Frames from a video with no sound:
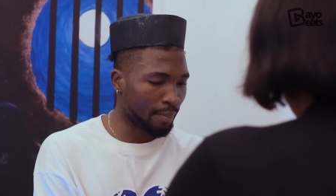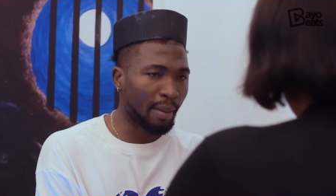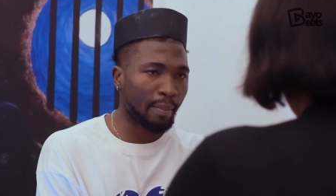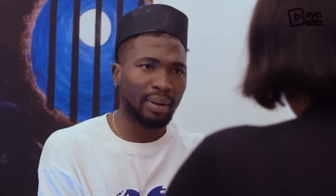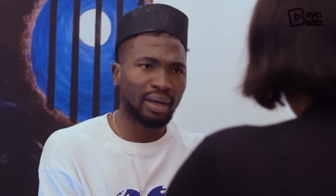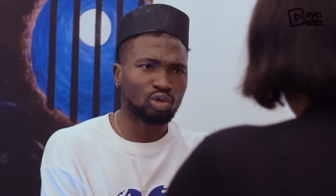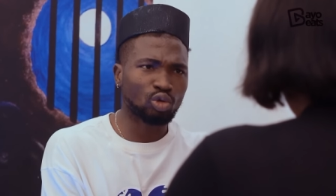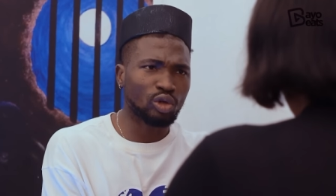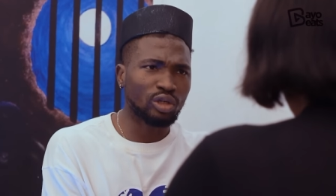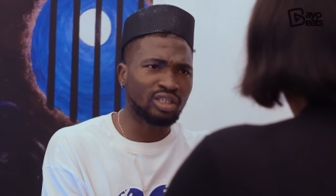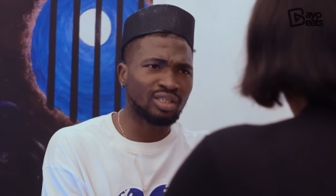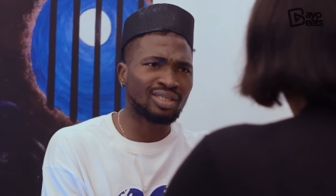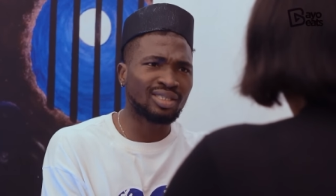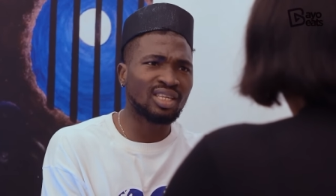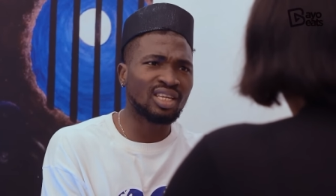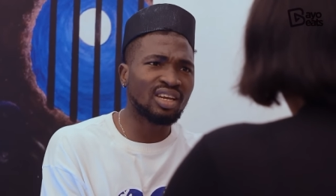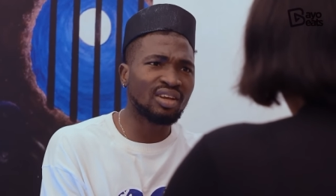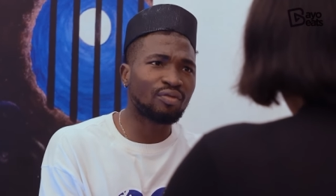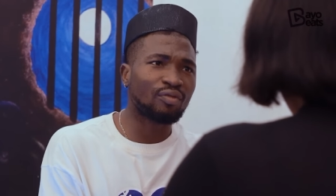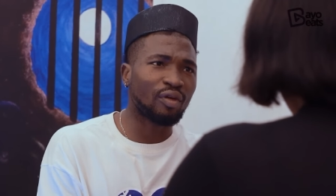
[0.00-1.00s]
my password is
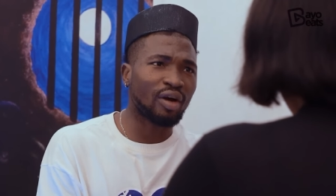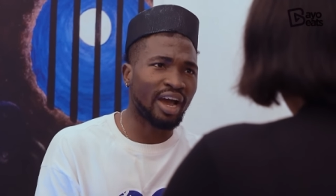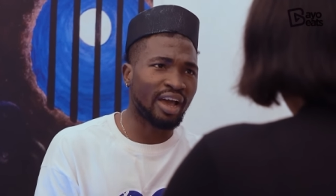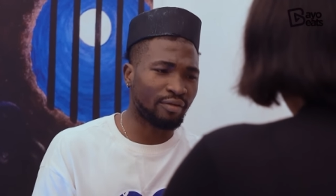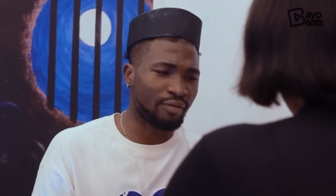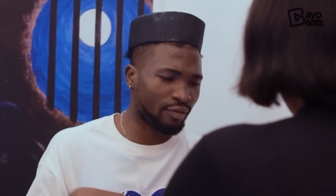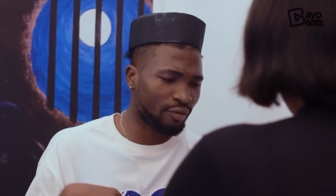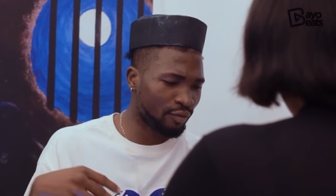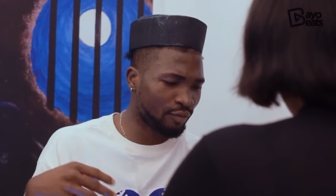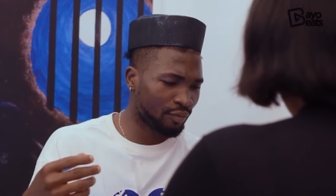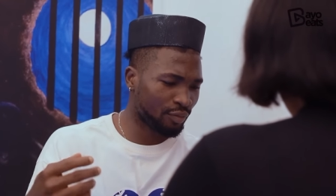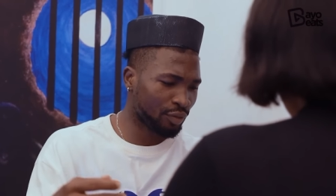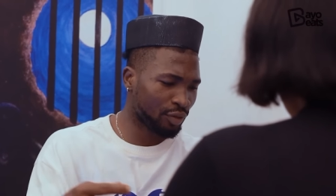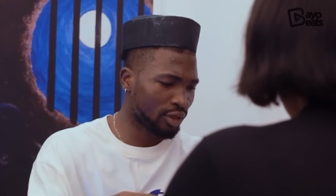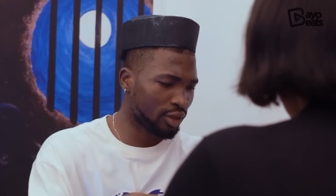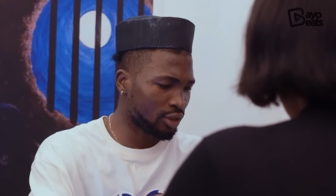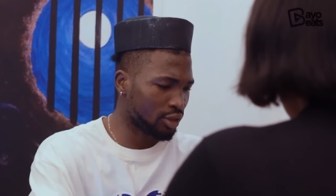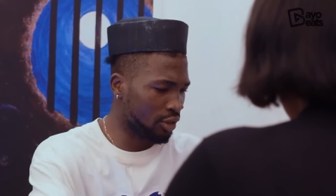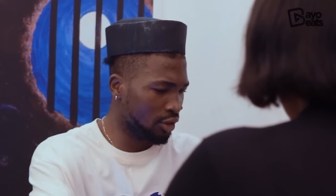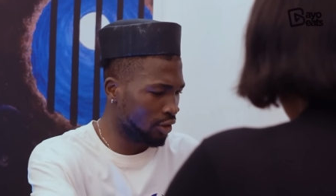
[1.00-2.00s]
35.
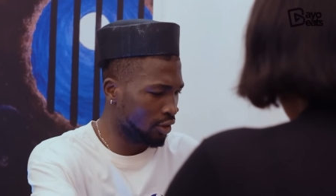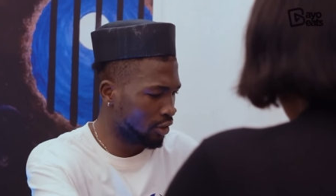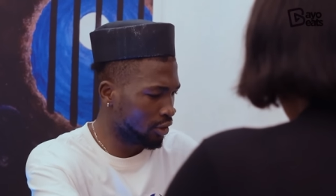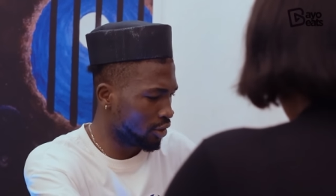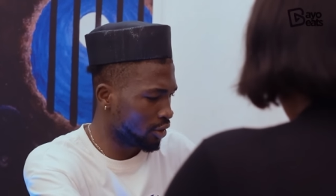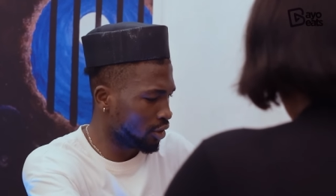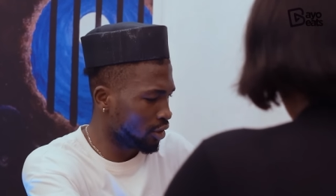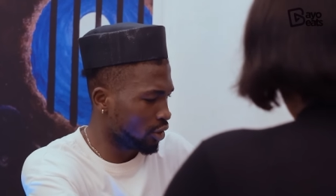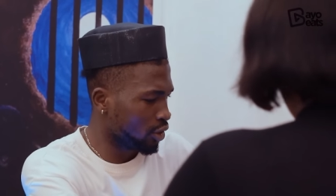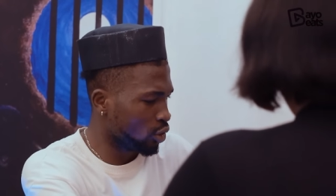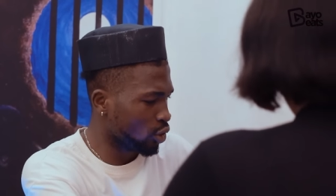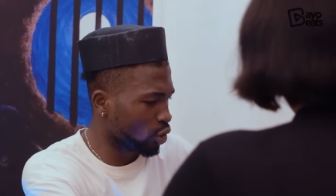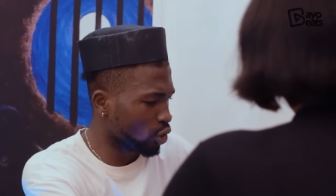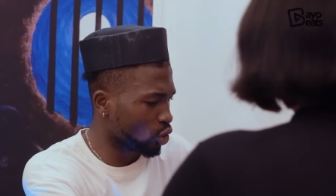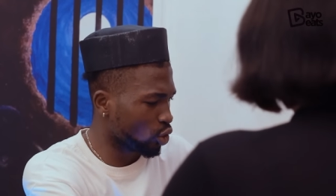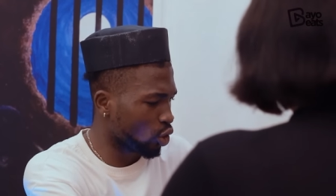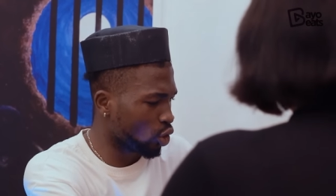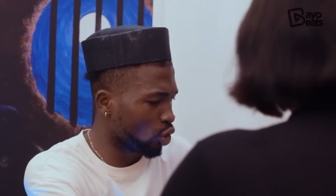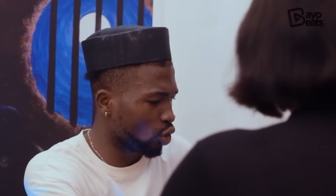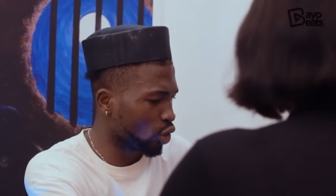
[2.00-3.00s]
See,
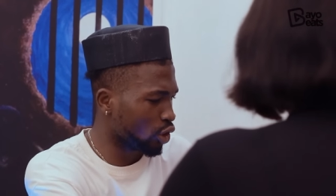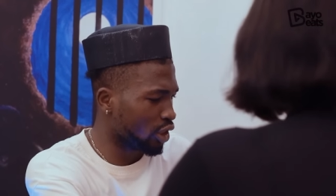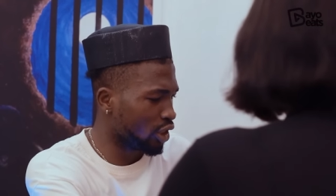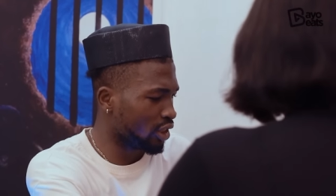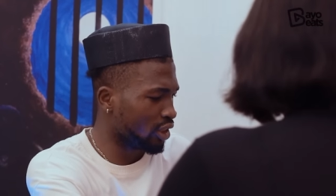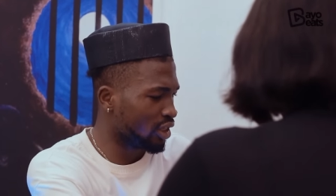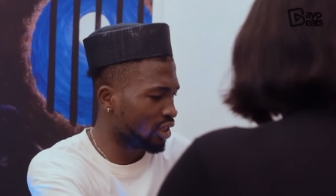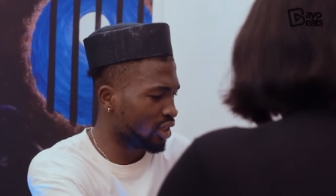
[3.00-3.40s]
just unlock it.